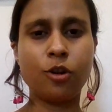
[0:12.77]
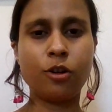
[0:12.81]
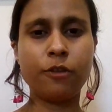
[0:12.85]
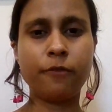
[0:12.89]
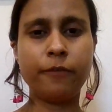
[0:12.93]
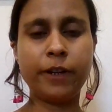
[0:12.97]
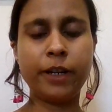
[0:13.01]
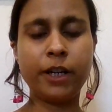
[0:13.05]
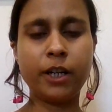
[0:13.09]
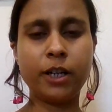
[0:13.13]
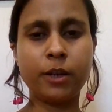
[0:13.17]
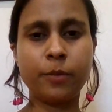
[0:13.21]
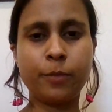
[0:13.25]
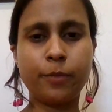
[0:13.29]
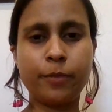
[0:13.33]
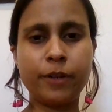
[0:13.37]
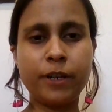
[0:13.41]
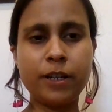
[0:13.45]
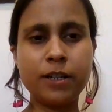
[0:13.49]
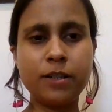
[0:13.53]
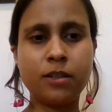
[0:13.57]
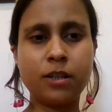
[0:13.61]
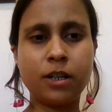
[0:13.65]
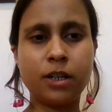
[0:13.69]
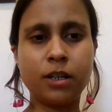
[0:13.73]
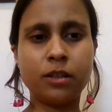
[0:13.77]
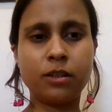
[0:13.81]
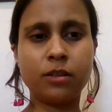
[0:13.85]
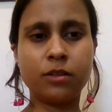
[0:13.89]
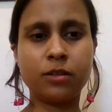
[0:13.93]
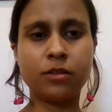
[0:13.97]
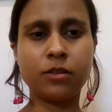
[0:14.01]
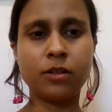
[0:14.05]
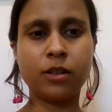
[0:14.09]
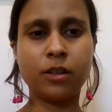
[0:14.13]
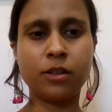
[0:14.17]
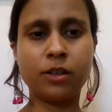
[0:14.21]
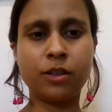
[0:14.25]
or when it appears that
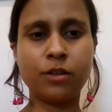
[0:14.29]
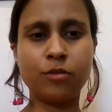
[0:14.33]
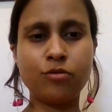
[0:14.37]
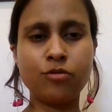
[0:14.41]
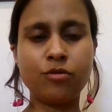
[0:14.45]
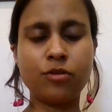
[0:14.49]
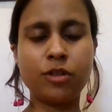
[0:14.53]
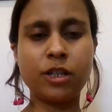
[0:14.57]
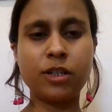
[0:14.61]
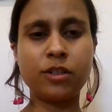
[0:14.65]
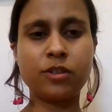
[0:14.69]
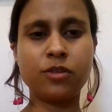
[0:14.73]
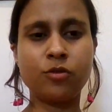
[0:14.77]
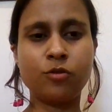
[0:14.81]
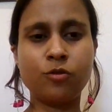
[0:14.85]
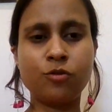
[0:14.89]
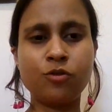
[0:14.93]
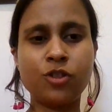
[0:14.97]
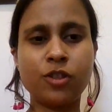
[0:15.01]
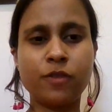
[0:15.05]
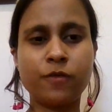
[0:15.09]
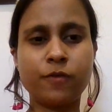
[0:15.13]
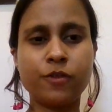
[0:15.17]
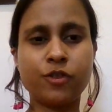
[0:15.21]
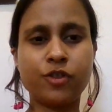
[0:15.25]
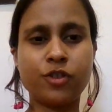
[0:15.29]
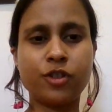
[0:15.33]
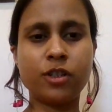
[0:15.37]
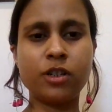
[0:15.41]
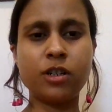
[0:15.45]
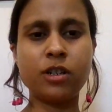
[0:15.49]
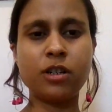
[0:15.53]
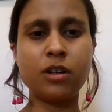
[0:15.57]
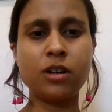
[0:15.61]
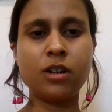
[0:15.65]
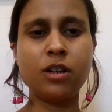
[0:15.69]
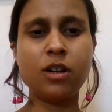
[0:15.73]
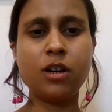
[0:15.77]
the accused has no
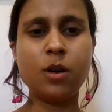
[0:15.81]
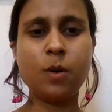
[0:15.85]
sufficient